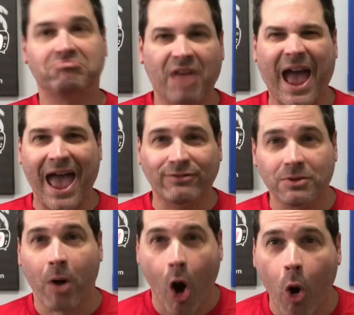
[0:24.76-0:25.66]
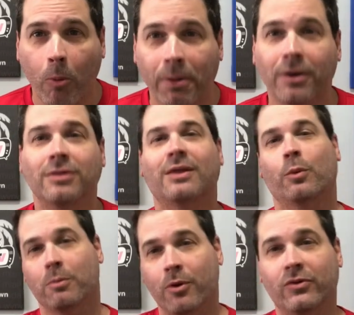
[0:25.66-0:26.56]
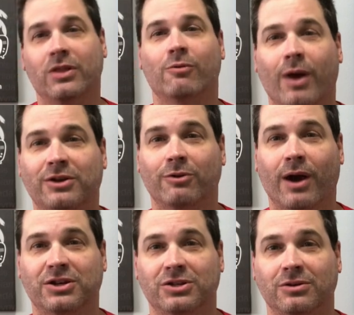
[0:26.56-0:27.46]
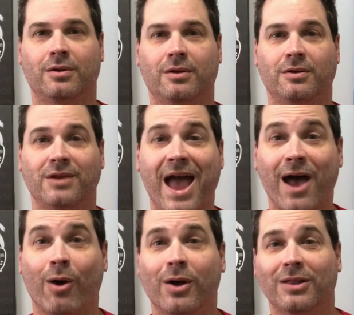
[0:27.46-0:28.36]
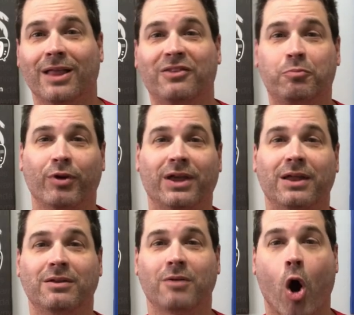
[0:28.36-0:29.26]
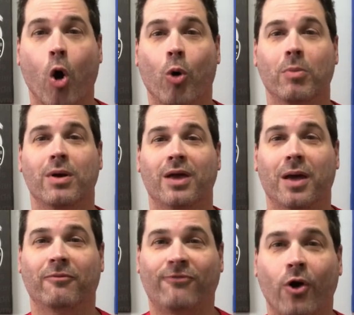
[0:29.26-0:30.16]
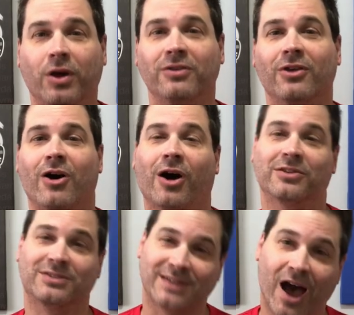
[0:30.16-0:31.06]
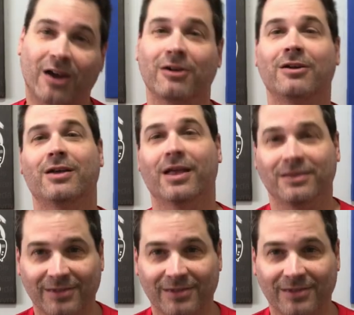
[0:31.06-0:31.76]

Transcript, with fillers: I have some hope that we're moving in the right direction. Now, let's bring it home and focus on soccer in